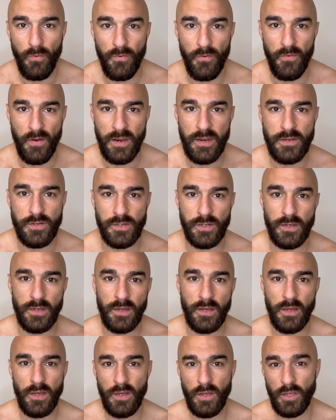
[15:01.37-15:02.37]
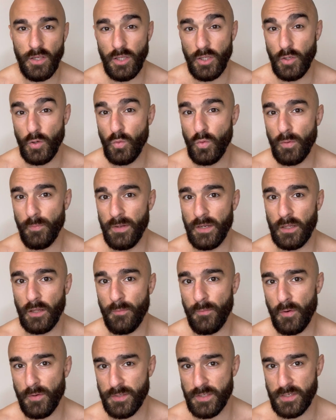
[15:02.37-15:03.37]
of energy. You will be a lot
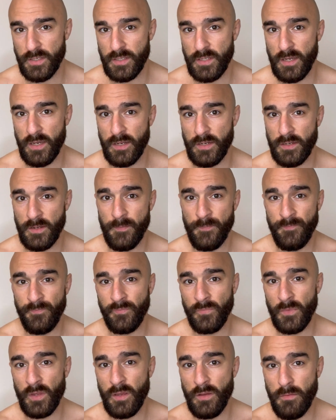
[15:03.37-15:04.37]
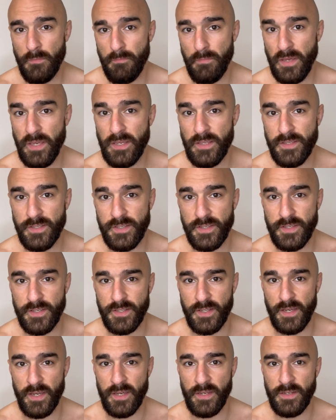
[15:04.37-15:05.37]
more sustained. Being
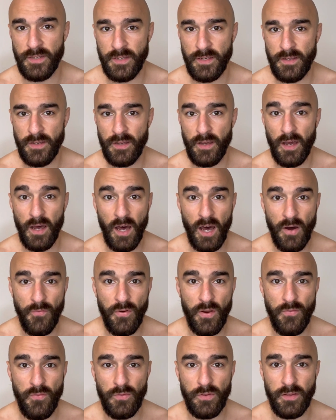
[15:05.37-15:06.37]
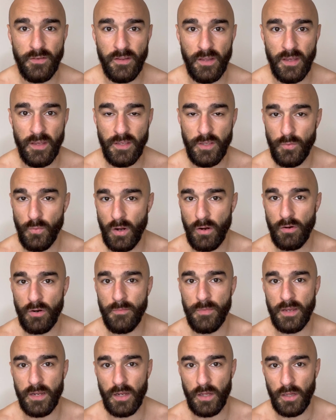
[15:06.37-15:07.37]
sustained, halfway through the day, you are going to
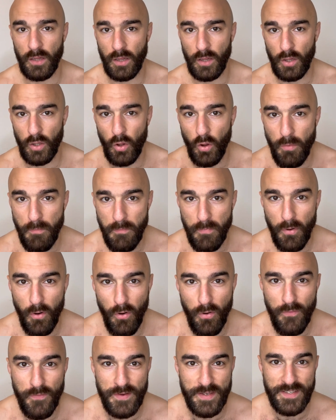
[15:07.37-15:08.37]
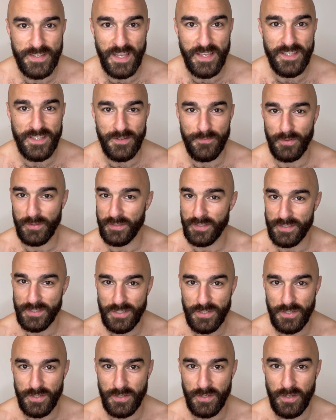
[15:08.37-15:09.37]
make a lot more of a sensible
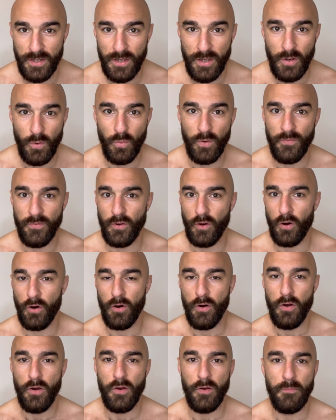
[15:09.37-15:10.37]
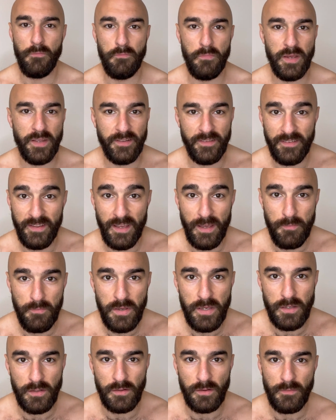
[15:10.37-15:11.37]
decision with your midday
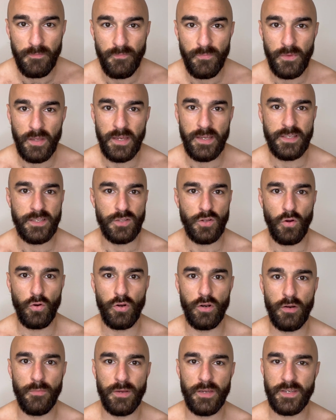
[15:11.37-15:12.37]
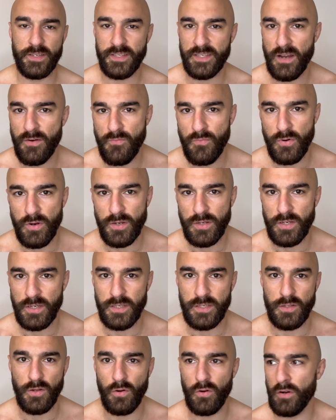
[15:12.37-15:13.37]
meal. It's not going to be a sandwich, it's
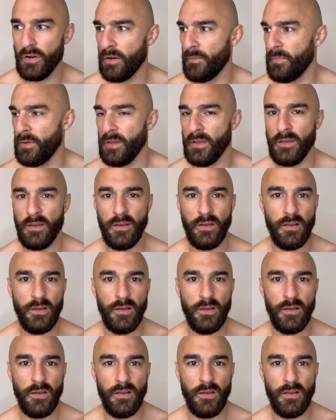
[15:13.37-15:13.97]
not going to be